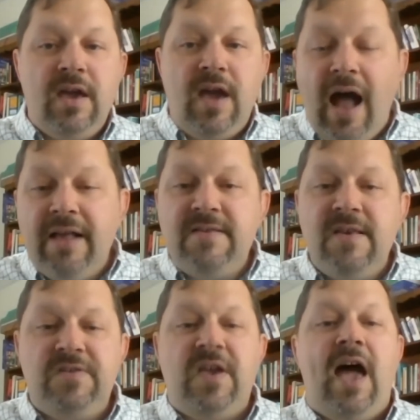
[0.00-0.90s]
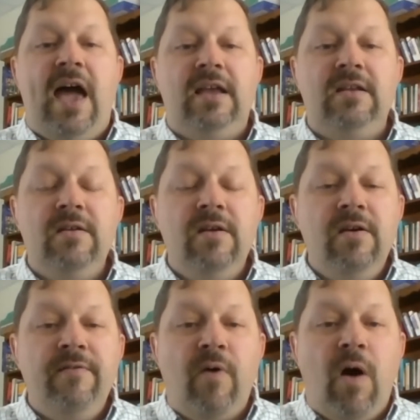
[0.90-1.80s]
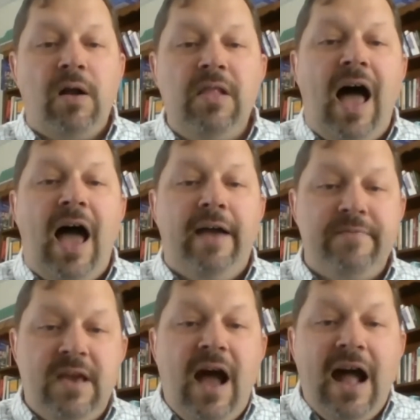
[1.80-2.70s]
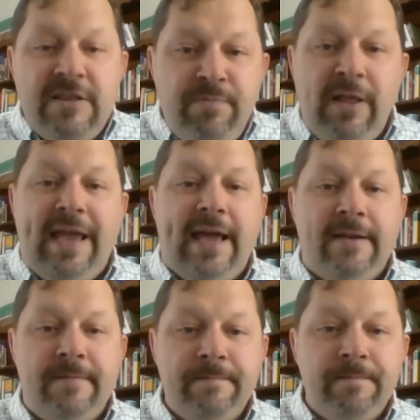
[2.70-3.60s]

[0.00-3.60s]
God's design for our lives, God's plan.